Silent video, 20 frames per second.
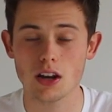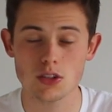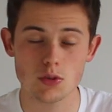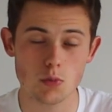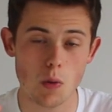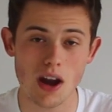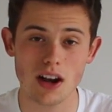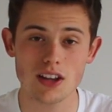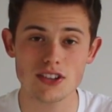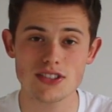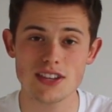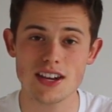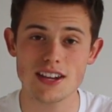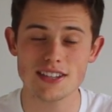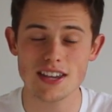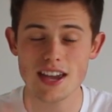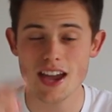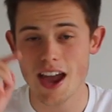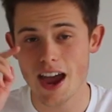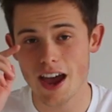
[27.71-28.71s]
As well as
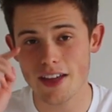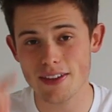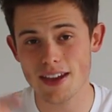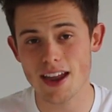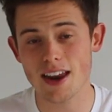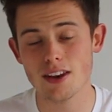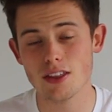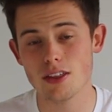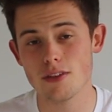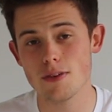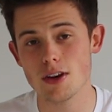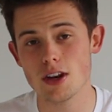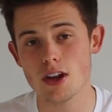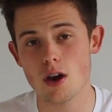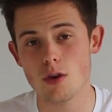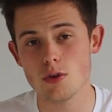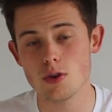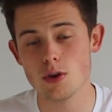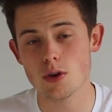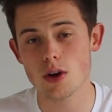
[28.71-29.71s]
this, at the end of the
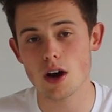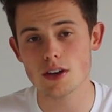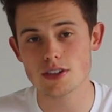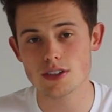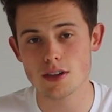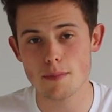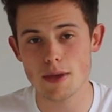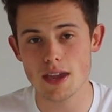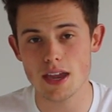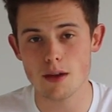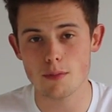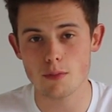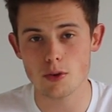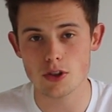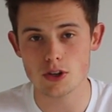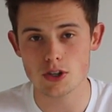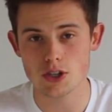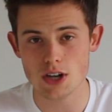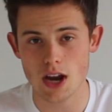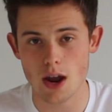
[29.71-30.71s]
video, you guys can be in with
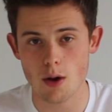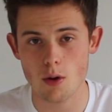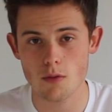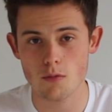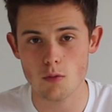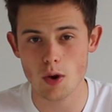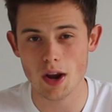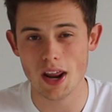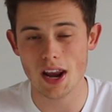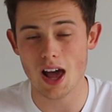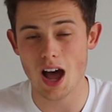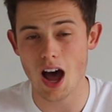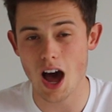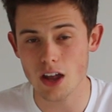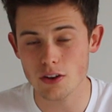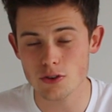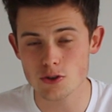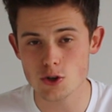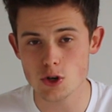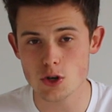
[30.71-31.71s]
a shout of winning
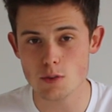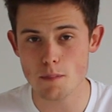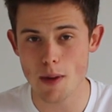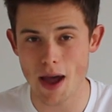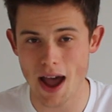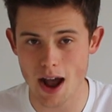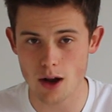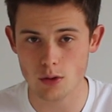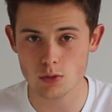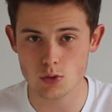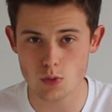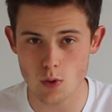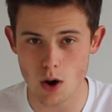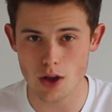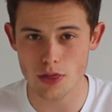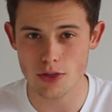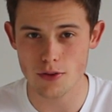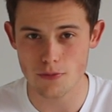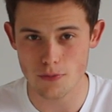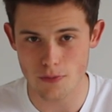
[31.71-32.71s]
£100
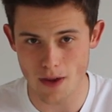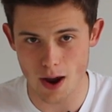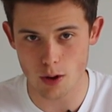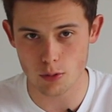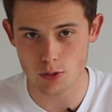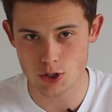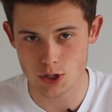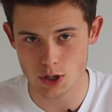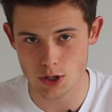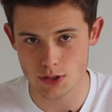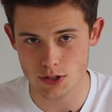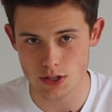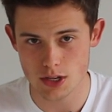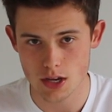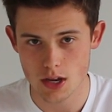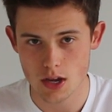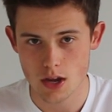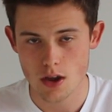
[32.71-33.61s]
worth of vouchers